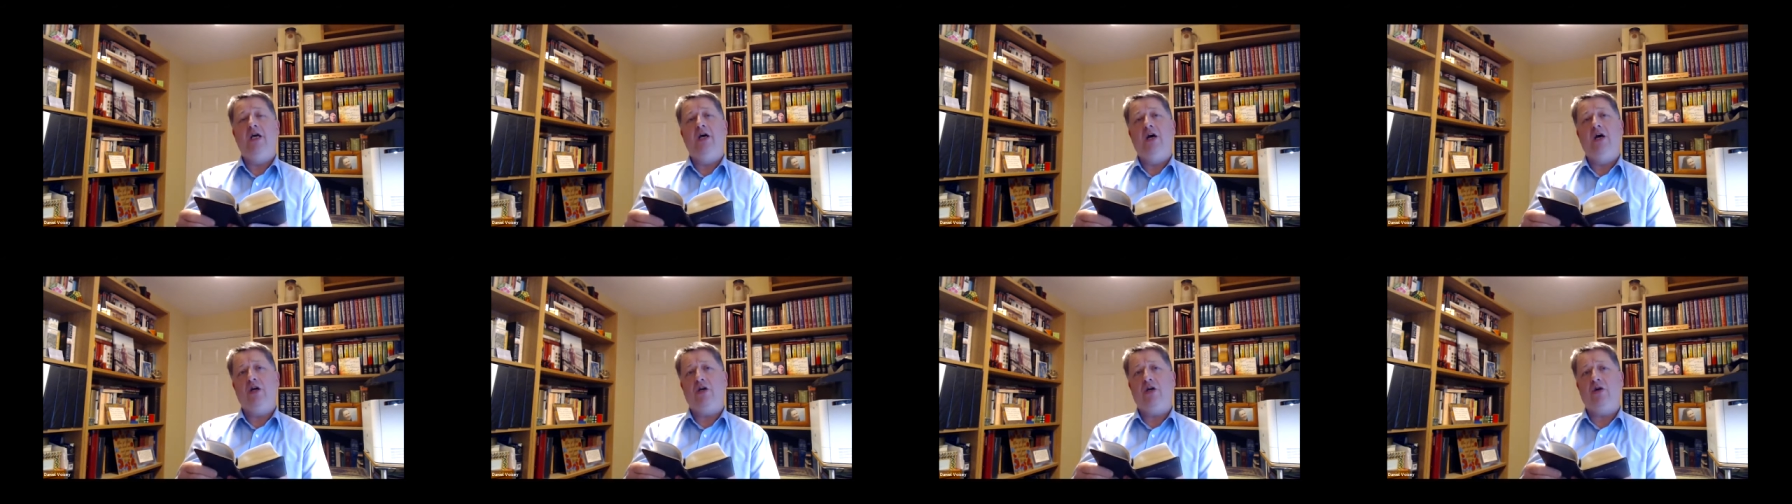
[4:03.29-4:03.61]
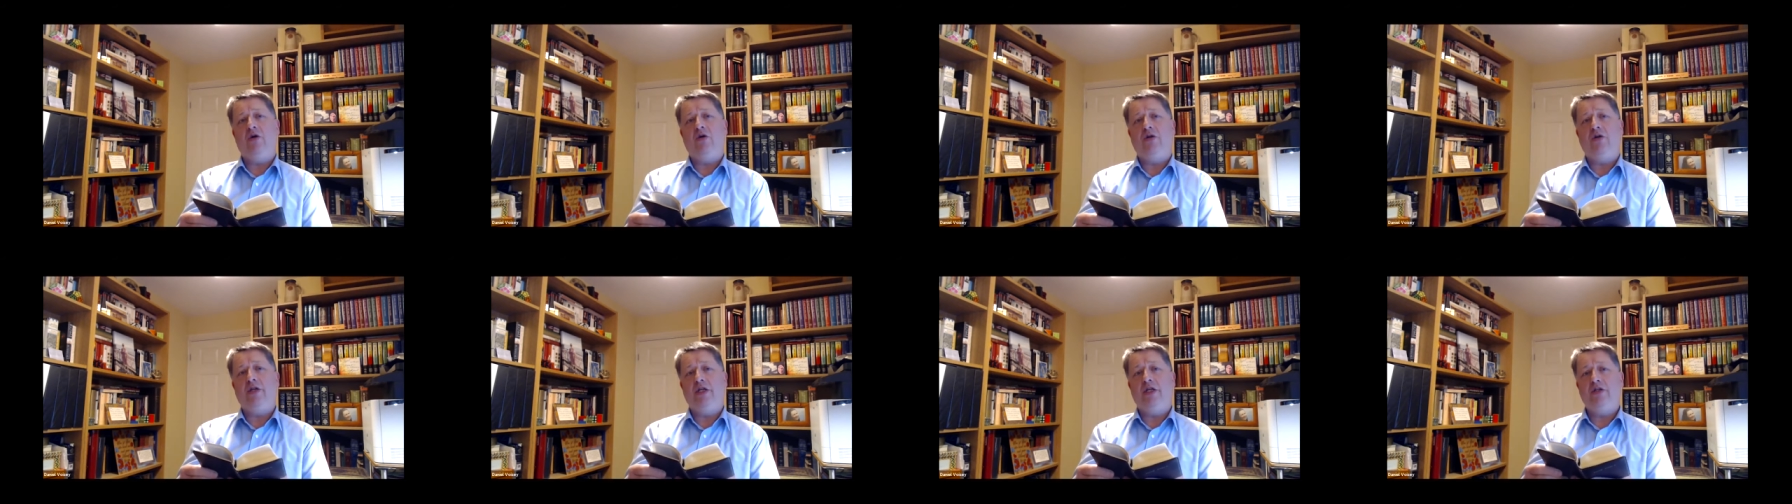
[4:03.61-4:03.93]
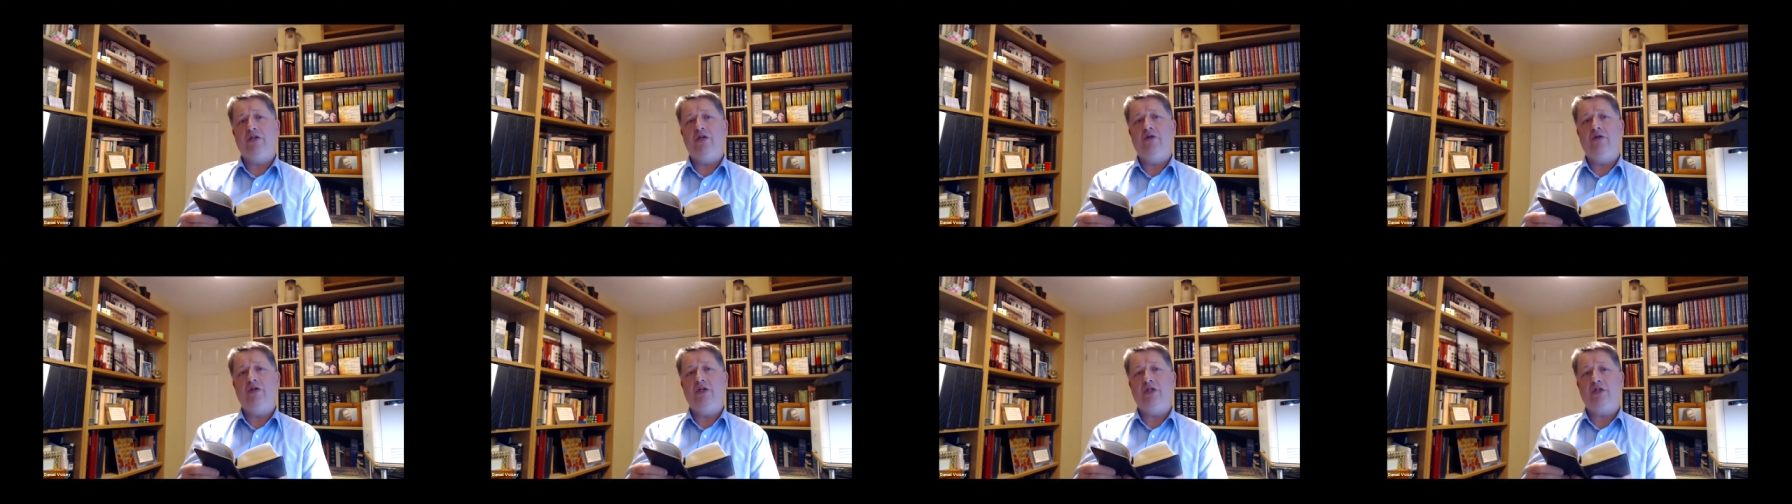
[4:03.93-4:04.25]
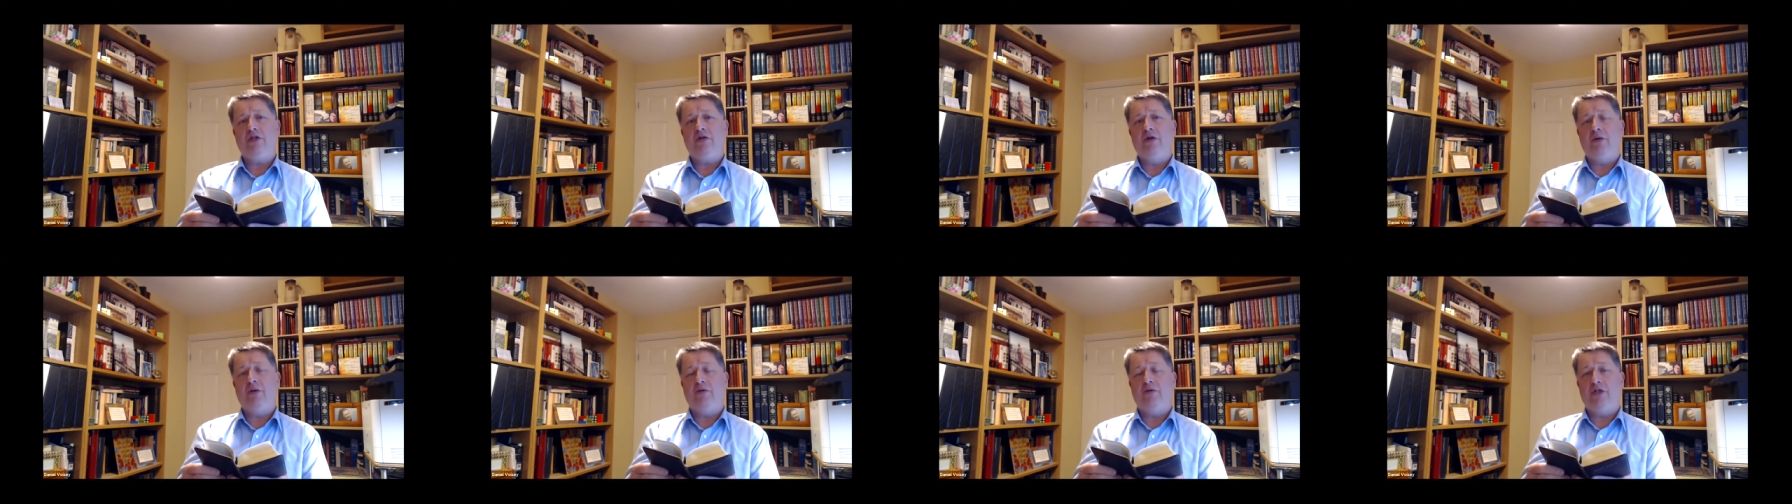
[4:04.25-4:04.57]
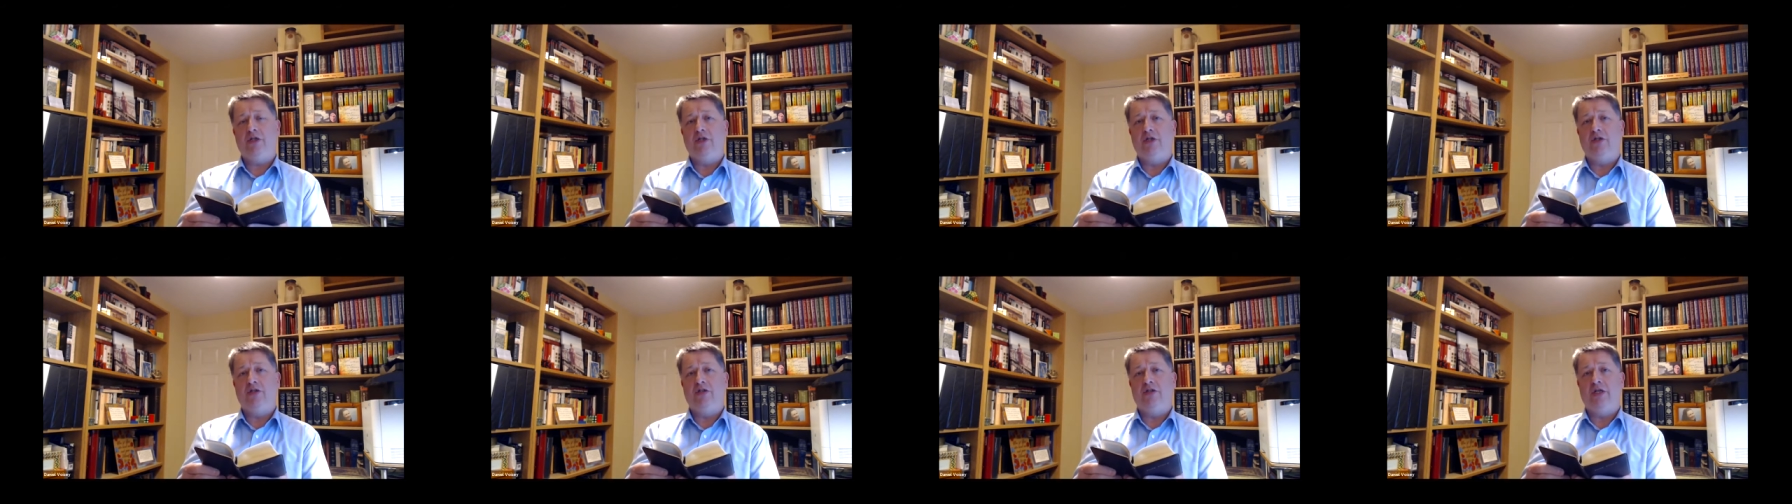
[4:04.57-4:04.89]
according to the
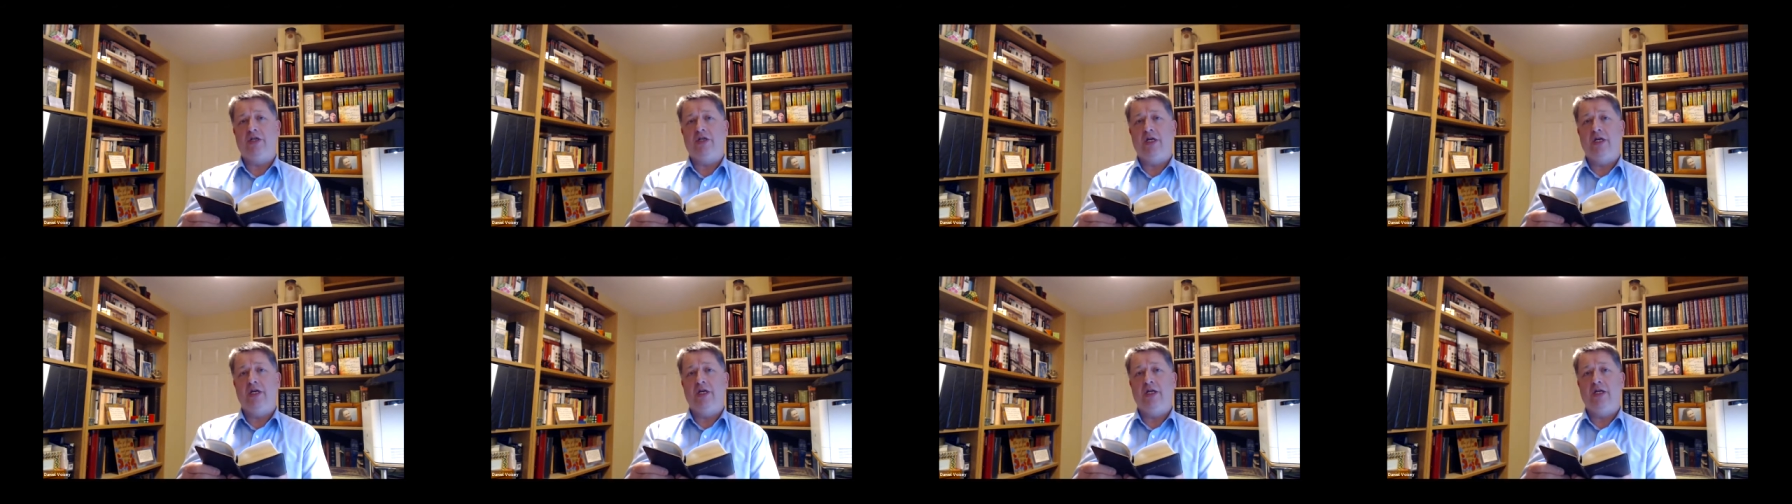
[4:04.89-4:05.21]
scriptures,